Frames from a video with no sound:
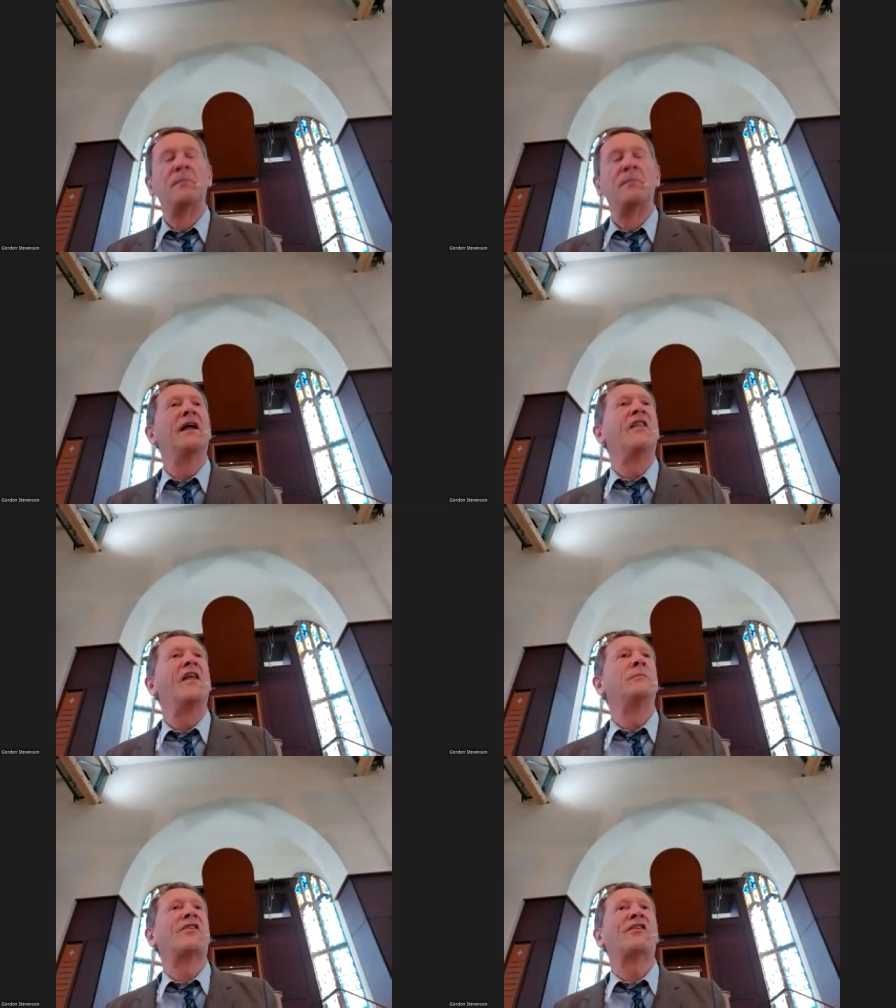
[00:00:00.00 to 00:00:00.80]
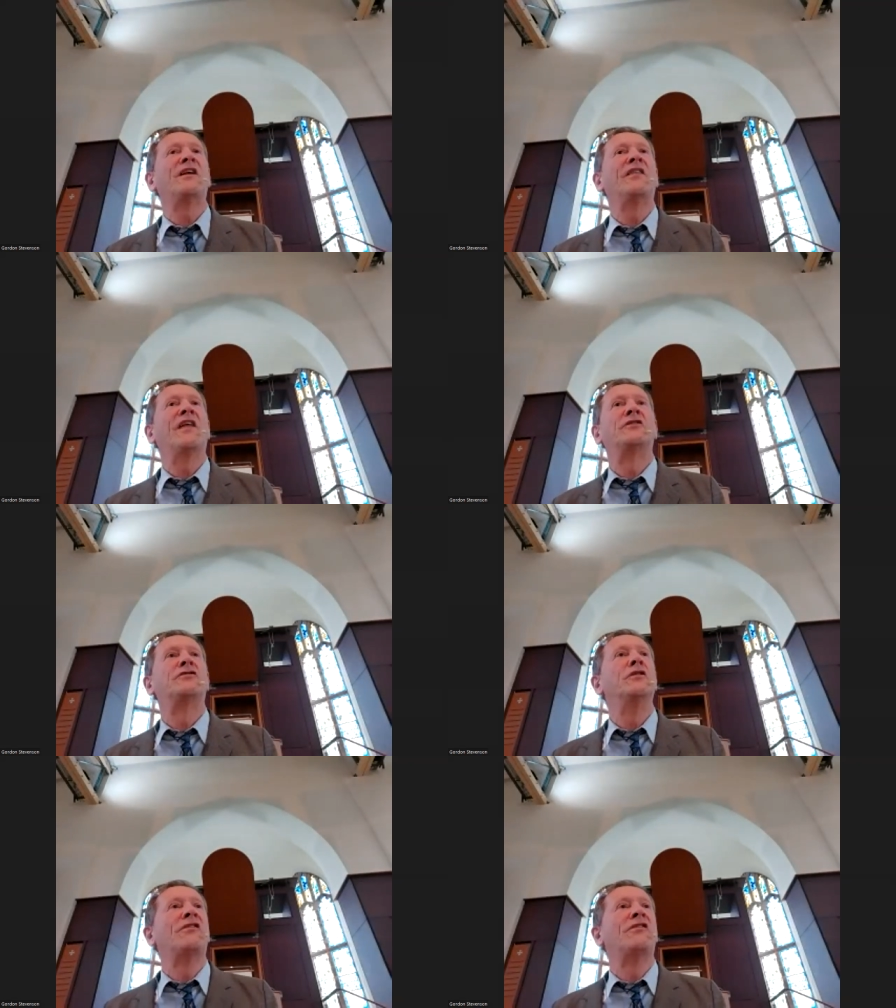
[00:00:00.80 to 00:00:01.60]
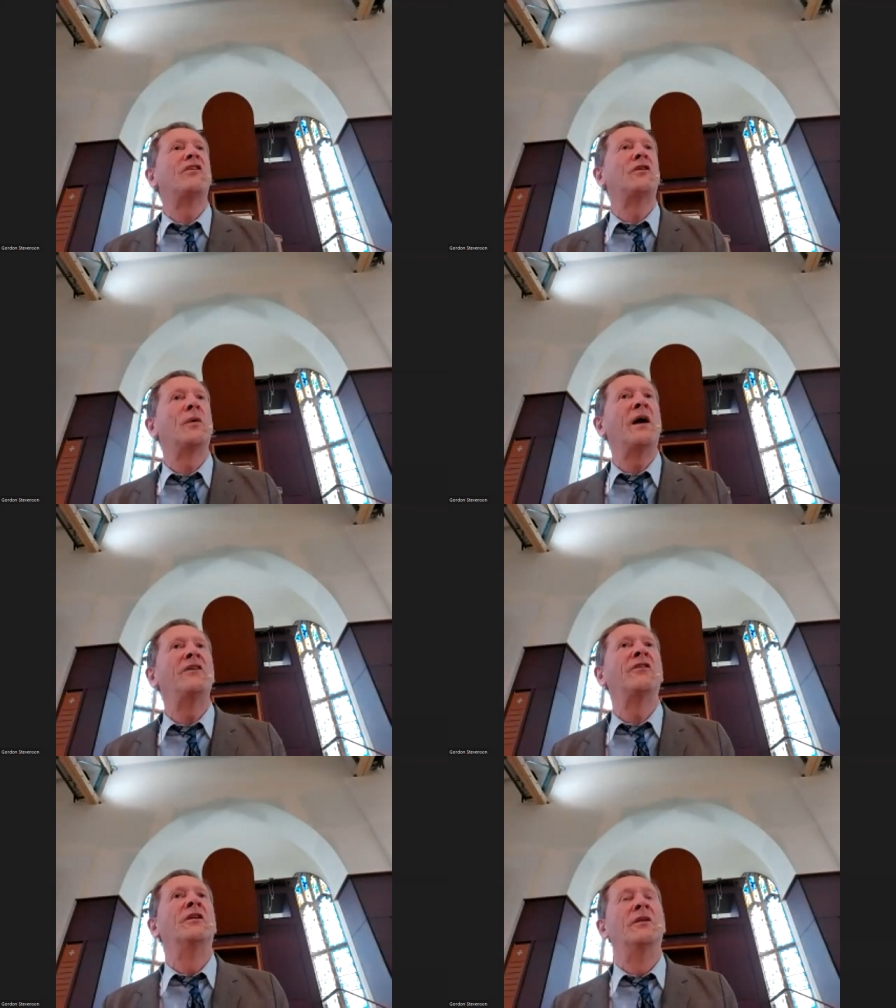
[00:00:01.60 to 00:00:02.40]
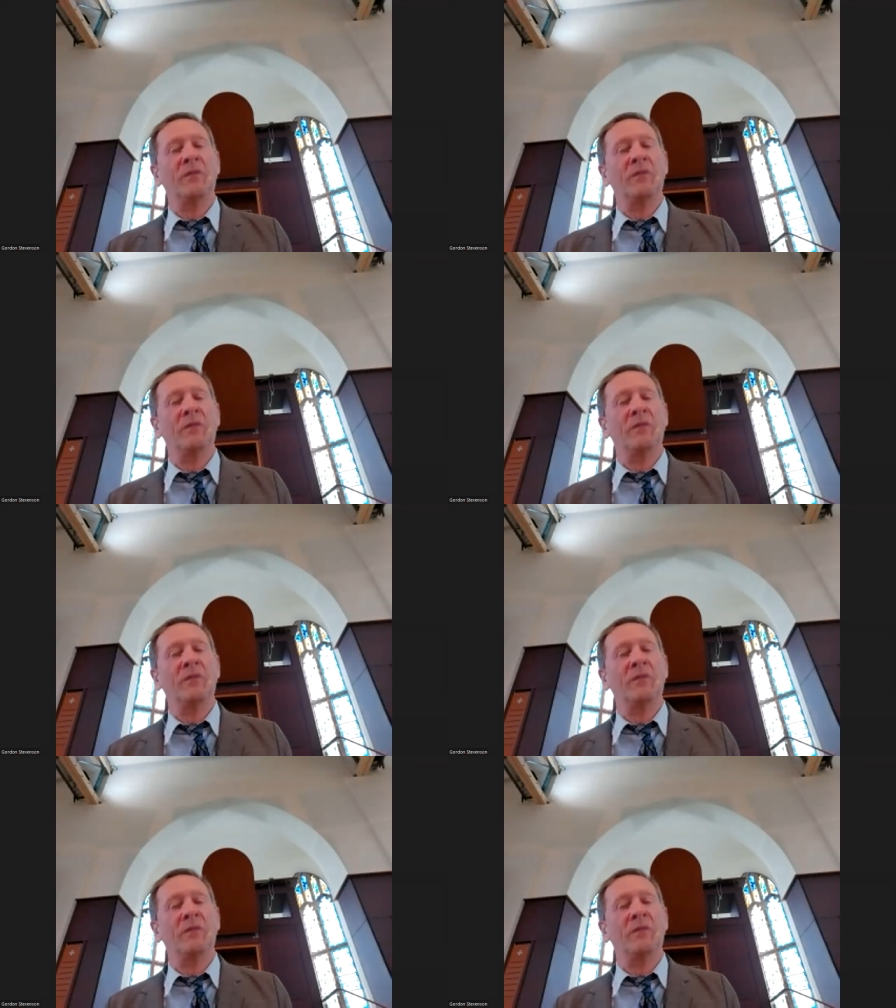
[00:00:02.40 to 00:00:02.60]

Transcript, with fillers: bringing them to see their true situation